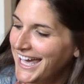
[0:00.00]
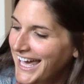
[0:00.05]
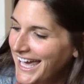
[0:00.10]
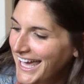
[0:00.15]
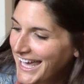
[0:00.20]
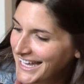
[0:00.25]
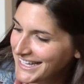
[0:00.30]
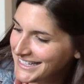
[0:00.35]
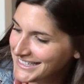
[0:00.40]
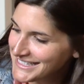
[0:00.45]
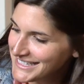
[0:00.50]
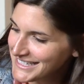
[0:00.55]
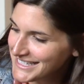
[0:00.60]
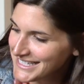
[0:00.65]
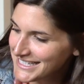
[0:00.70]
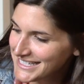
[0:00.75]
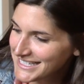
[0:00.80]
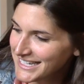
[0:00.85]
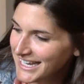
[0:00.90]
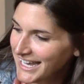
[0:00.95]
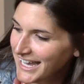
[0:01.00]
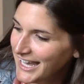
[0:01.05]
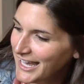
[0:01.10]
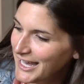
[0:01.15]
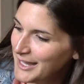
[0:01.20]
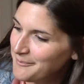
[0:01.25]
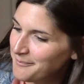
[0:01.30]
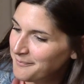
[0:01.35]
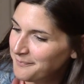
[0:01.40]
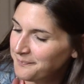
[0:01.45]
And
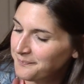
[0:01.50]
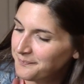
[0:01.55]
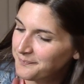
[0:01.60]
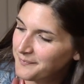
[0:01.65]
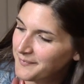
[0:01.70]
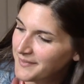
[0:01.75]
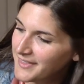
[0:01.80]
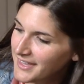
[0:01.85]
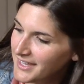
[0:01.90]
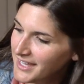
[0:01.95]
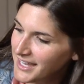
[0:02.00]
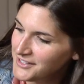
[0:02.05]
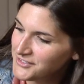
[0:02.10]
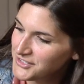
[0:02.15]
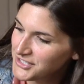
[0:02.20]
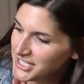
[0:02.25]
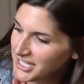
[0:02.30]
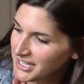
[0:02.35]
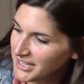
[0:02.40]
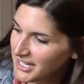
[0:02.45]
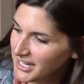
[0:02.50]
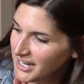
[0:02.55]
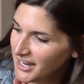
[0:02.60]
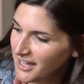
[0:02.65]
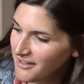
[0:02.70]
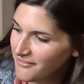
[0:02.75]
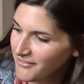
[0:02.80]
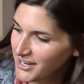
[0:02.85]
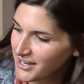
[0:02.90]
interestingly enough,